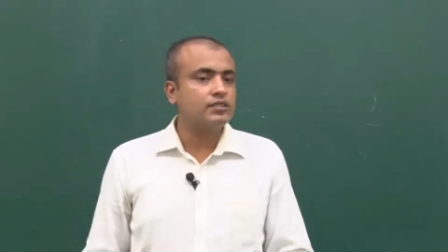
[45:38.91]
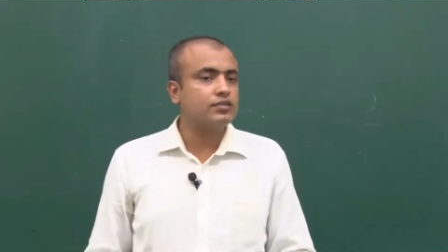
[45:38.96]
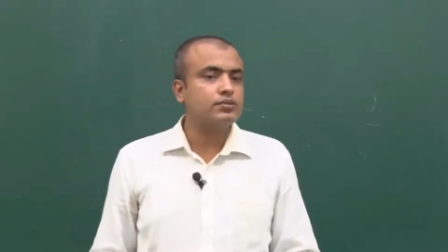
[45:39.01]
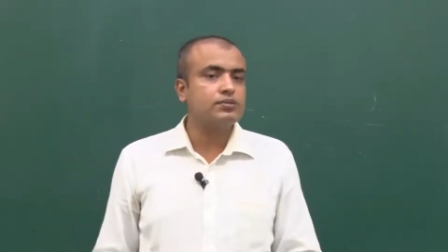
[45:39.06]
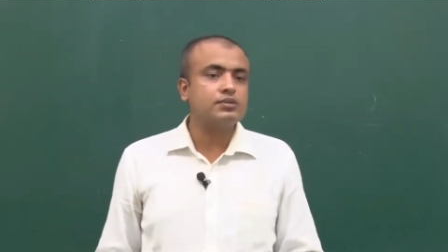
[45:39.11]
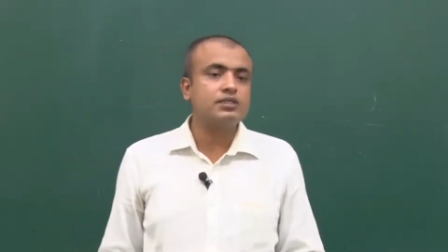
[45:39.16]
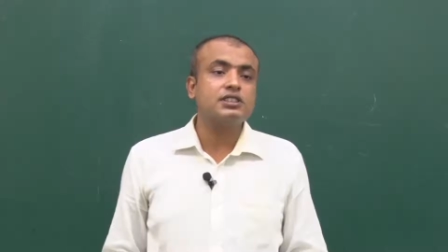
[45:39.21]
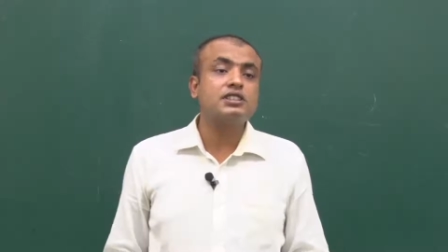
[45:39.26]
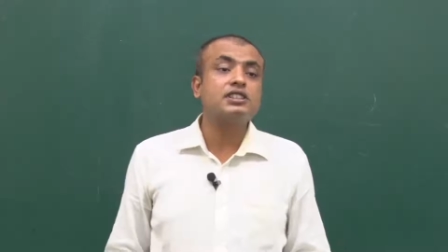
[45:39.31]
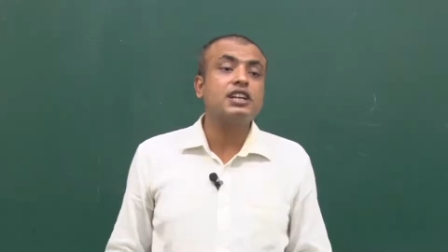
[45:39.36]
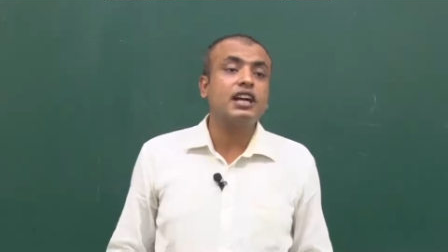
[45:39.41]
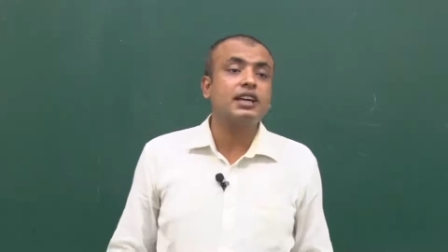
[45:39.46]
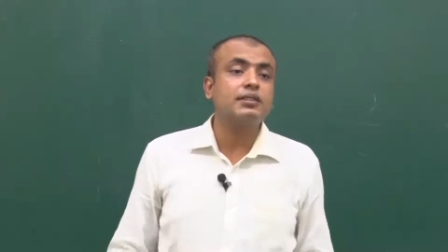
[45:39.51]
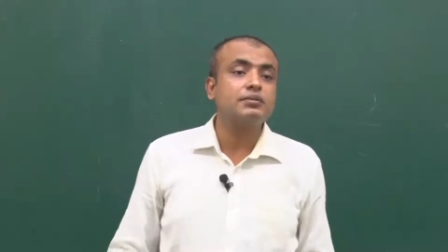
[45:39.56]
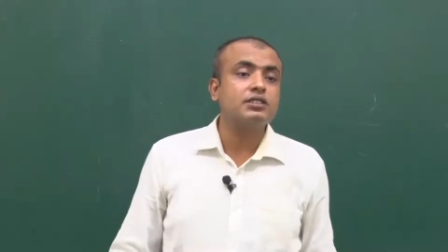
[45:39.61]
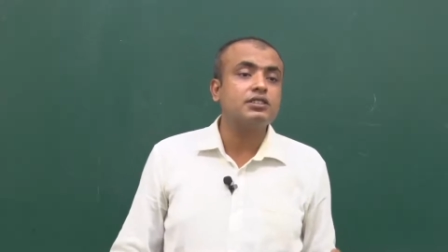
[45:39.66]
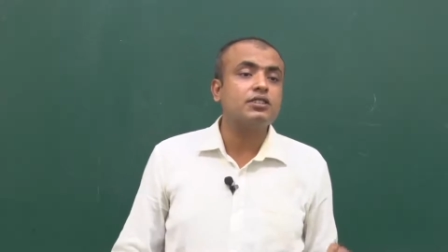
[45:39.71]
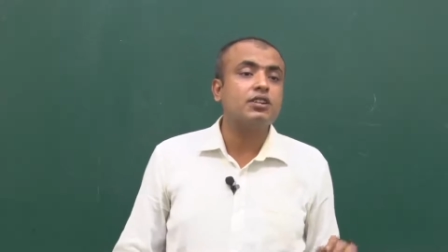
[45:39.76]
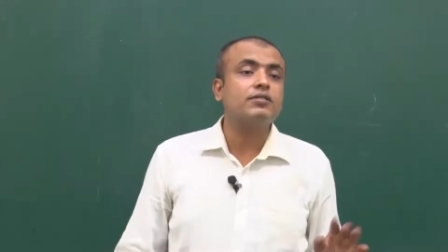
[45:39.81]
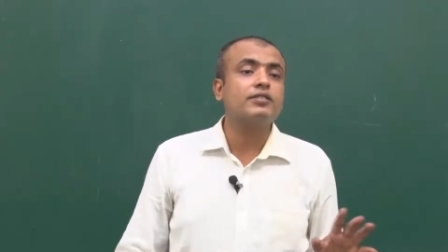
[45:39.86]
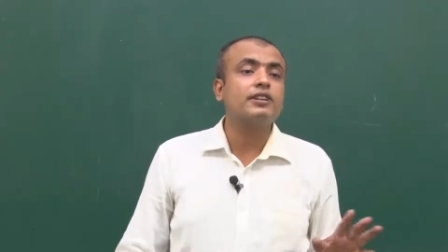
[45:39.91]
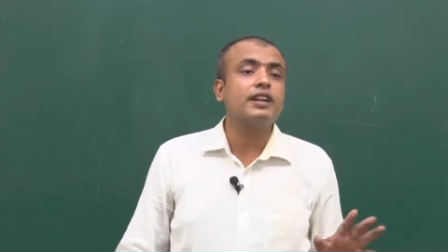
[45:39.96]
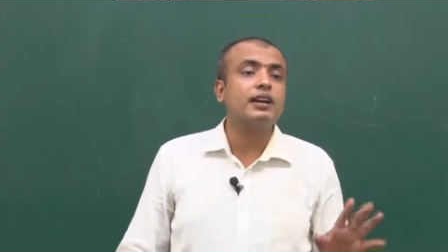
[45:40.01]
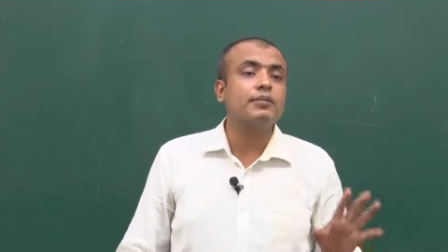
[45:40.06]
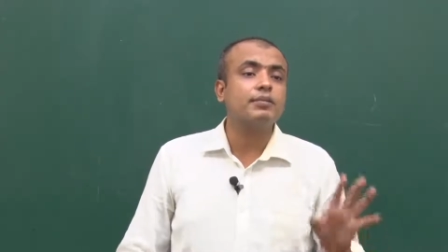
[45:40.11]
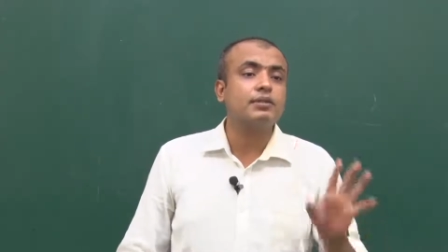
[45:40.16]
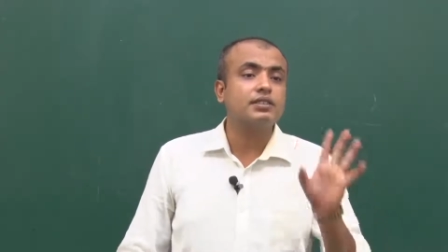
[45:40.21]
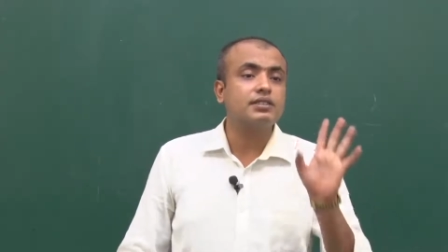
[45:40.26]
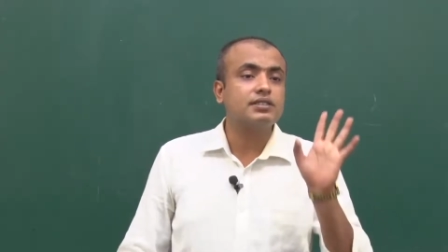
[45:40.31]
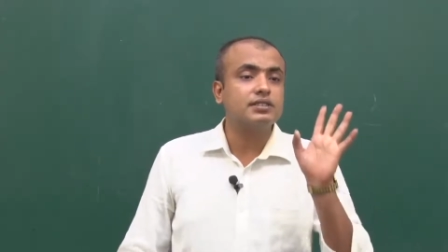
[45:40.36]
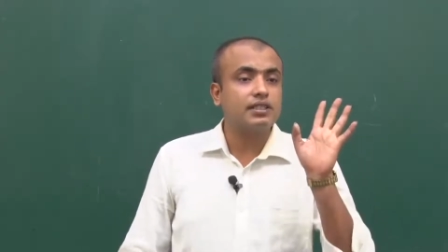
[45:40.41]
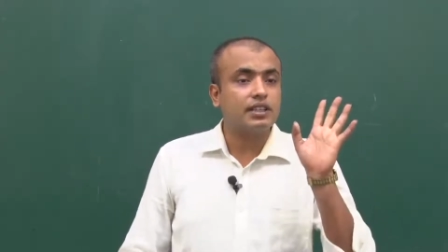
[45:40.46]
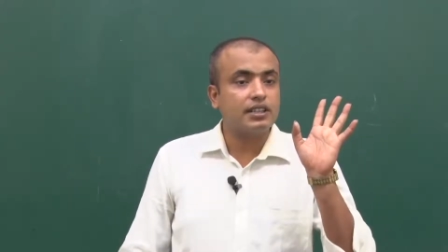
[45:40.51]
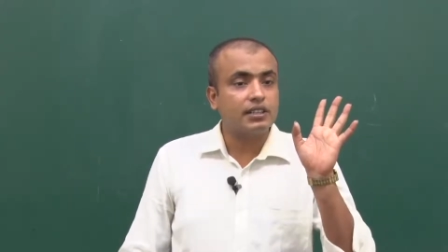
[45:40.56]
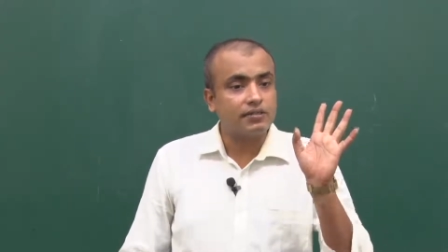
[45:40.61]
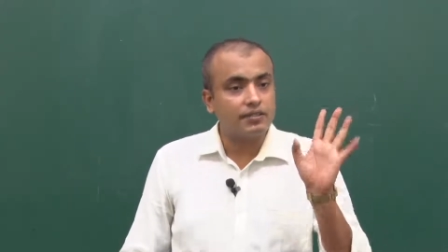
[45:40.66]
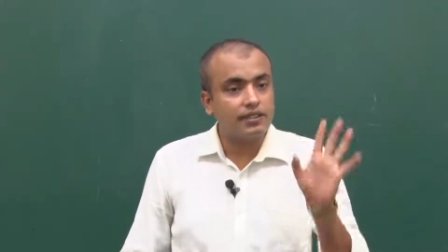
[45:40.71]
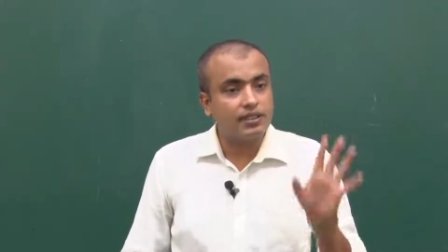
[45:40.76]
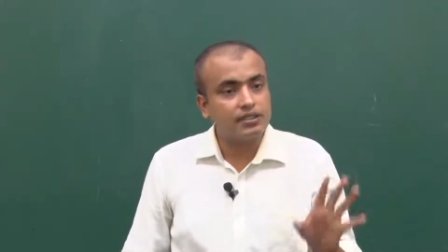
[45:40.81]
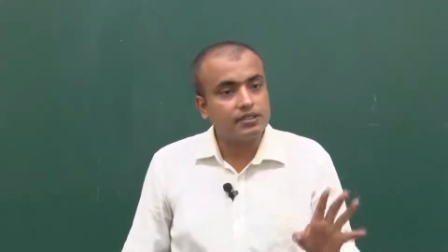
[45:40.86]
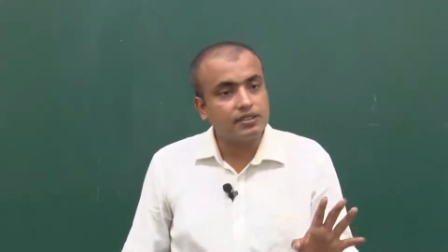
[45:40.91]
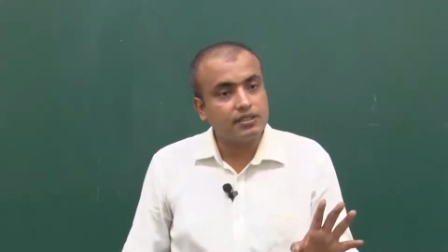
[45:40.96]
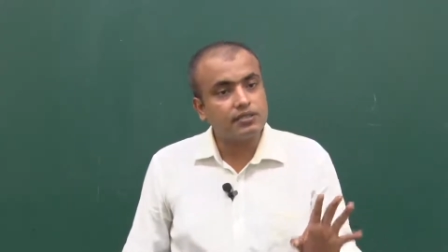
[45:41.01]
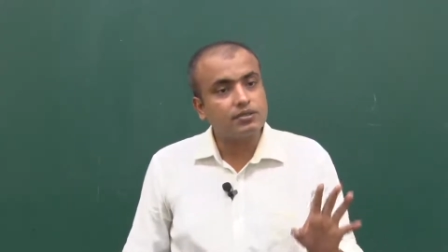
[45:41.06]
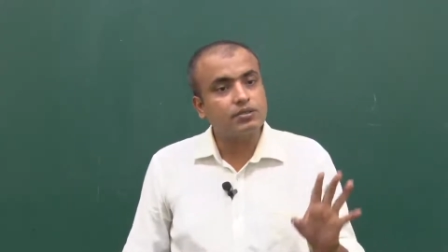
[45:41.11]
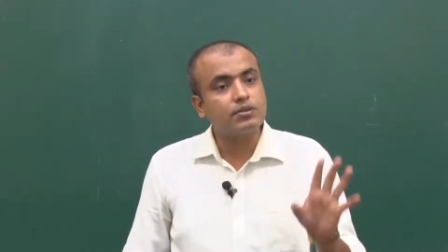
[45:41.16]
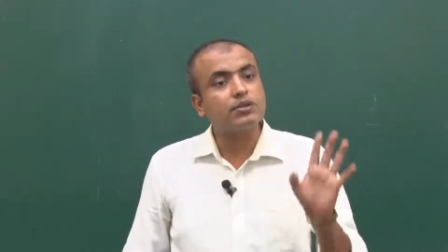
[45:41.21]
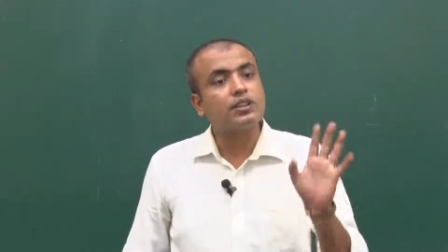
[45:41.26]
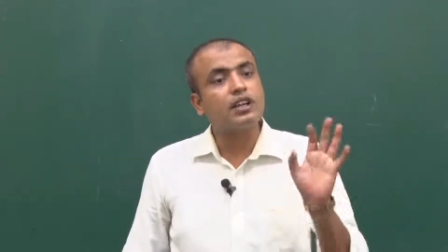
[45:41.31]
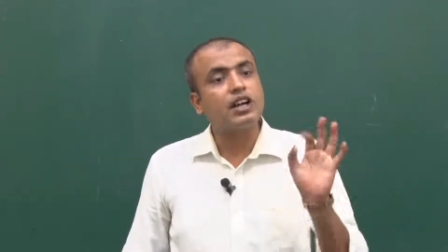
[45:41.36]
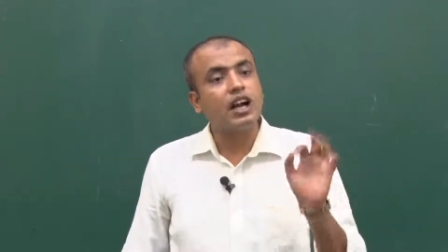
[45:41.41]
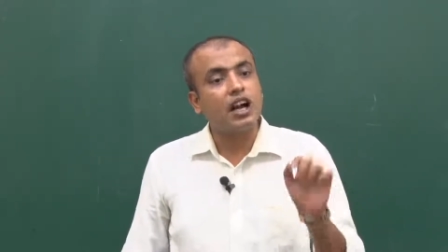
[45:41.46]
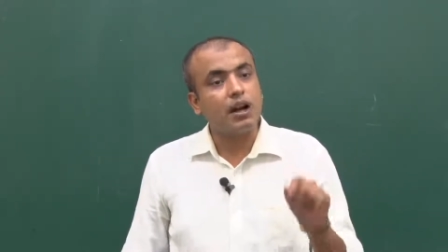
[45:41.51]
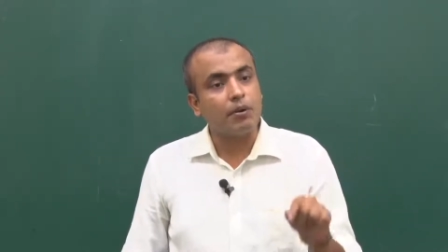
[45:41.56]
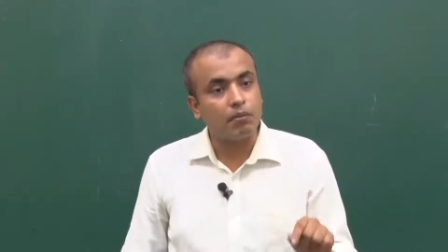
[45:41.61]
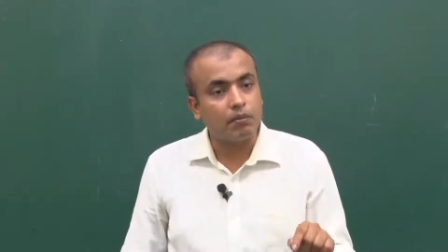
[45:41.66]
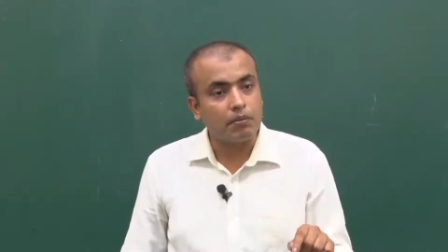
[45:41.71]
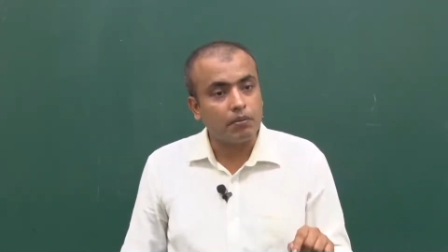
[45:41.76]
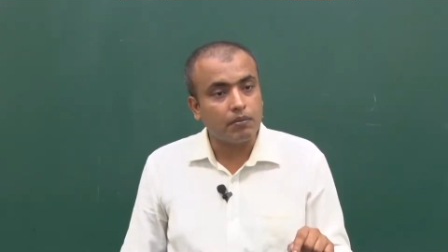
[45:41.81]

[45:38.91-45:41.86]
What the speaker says: 2-3 times it often happens the references don't come,